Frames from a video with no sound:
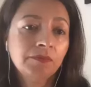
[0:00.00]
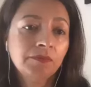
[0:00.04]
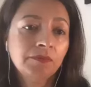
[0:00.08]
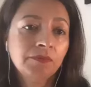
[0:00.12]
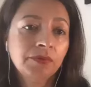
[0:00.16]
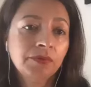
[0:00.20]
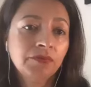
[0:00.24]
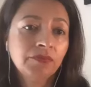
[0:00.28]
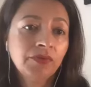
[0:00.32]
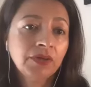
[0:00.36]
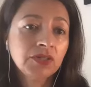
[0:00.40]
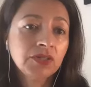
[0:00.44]

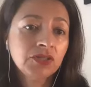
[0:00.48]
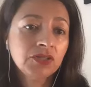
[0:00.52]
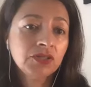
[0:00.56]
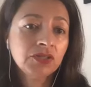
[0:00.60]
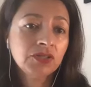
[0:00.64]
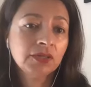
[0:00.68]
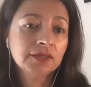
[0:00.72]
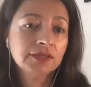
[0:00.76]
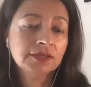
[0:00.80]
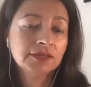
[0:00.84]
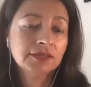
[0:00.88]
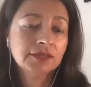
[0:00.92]

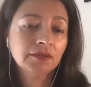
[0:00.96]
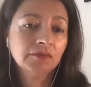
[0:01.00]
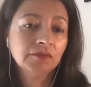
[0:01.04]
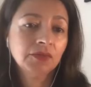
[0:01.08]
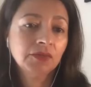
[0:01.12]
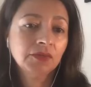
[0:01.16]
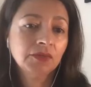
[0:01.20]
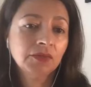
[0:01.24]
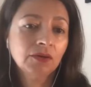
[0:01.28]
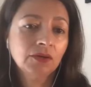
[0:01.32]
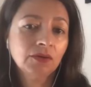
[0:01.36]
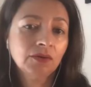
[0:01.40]

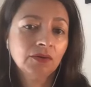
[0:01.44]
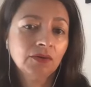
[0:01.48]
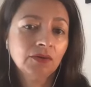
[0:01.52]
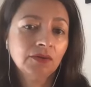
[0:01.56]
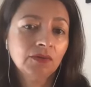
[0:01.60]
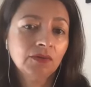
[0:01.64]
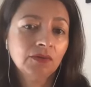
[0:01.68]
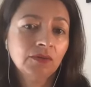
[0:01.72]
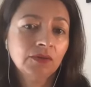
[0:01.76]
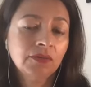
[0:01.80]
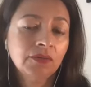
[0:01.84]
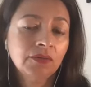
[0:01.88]
perfectionism,
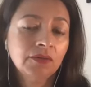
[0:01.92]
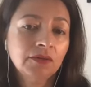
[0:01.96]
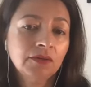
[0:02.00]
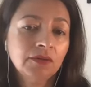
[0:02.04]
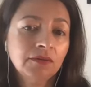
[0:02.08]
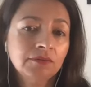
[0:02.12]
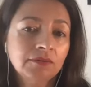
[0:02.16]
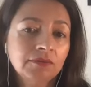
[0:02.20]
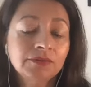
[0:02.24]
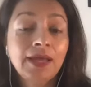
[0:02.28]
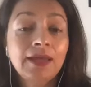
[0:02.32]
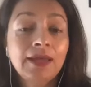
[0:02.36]
or
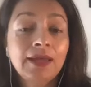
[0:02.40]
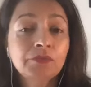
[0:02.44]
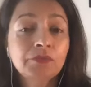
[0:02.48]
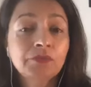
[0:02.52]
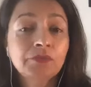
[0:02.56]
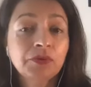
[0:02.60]
we've not